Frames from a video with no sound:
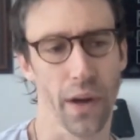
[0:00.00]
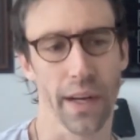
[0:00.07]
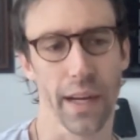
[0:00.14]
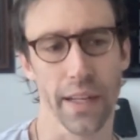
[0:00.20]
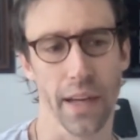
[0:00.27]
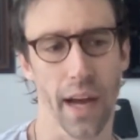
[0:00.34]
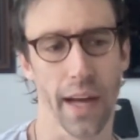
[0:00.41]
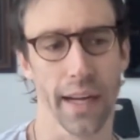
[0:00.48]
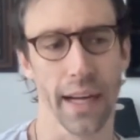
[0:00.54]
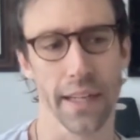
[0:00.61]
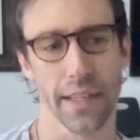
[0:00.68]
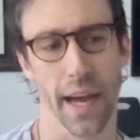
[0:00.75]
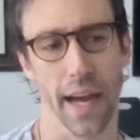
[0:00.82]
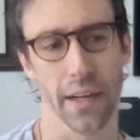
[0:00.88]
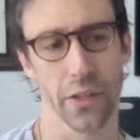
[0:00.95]
so I
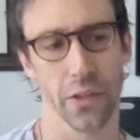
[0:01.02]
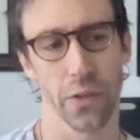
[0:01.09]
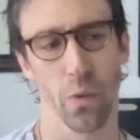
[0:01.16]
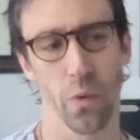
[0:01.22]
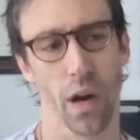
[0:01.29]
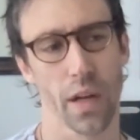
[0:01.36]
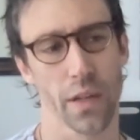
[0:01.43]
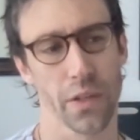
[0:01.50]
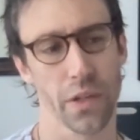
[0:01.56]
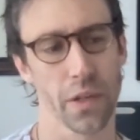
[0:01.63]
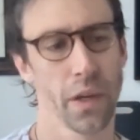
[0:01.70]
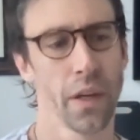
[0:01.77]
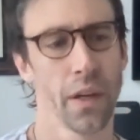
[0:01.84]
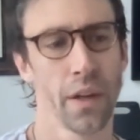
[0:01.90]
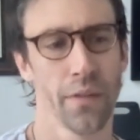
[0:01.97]
got to actually
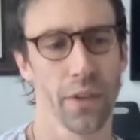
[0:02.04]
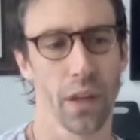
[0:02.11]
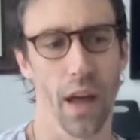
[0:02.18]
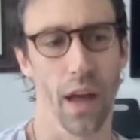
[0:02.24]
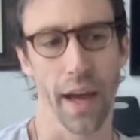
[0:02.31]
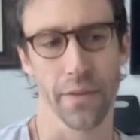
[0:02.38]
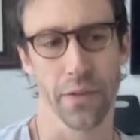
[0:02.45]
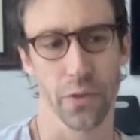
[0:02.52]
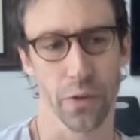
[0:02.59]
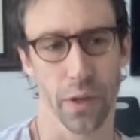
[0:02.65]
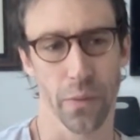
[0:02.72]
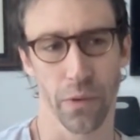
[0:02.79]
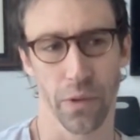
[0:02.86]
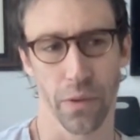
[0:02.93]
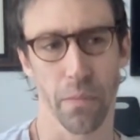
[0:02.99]
watch the live
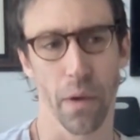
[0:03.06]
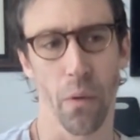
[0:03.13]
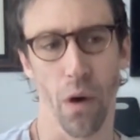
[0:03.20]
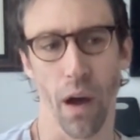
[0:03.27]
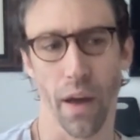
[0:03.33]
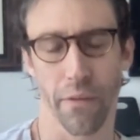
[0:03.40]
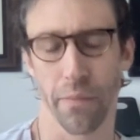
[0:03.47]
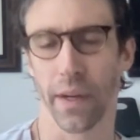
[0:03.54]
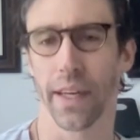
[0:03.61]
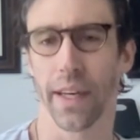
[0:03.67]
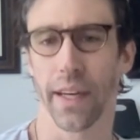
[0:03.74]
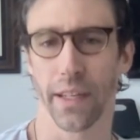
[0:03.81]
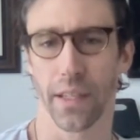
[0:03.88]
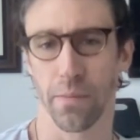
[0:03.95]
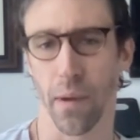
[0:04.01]
stream with my wife, my
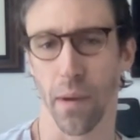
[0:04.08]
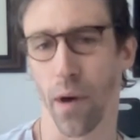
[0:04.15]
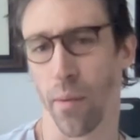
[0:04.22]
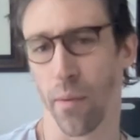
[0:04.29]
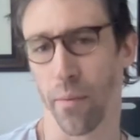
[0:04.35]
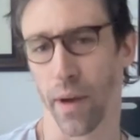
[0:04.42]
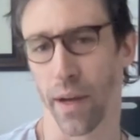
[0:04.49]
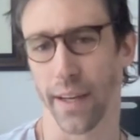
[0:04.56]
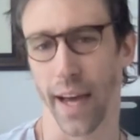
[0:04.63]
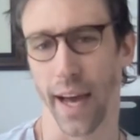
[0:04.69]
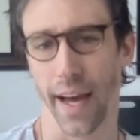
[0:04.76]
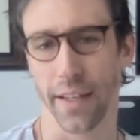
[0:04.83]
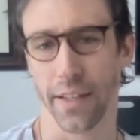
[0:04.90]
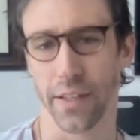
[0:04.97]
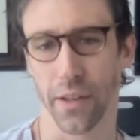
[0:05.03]
kids, my mom, and my
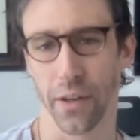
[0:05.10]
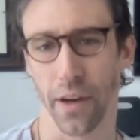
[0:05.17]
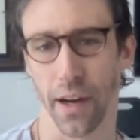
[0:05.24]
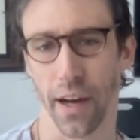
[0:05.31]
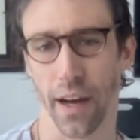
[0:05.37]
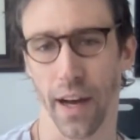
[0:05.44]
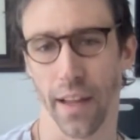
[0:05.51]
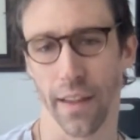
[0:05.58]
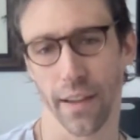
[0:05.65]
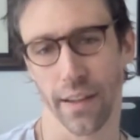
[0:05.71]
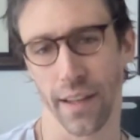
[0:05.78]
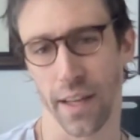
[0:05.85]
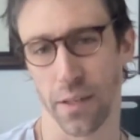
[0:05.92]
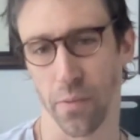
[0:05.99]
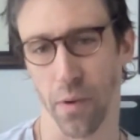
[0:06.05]
dad. So I think
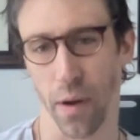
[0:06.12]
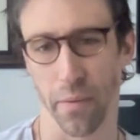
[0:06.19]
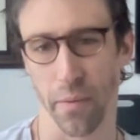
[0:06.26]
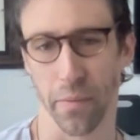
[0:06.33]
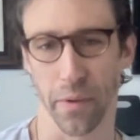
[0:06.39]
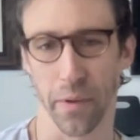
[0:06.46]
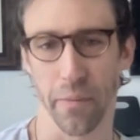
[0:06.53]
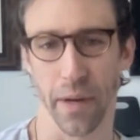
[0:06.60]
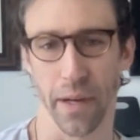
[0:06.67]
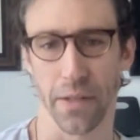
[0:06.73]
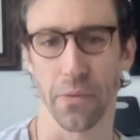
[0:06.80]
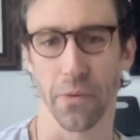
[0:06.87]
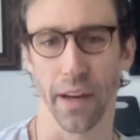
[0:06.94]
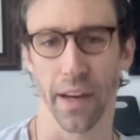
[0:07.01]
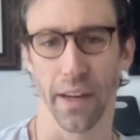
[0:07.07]
that's probably the
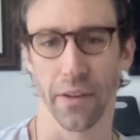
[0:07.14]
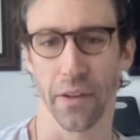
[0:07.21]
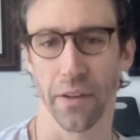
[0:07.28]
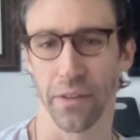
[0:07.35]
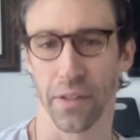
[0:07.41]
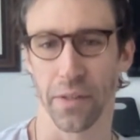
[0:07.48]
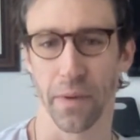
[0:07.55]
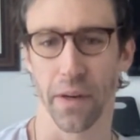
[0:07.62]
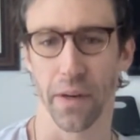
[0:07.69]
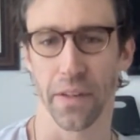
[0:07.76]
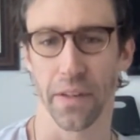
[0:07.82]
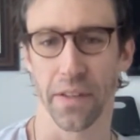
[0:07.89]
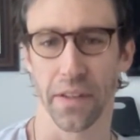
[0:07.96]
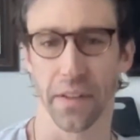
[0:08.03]
best way I could have experienced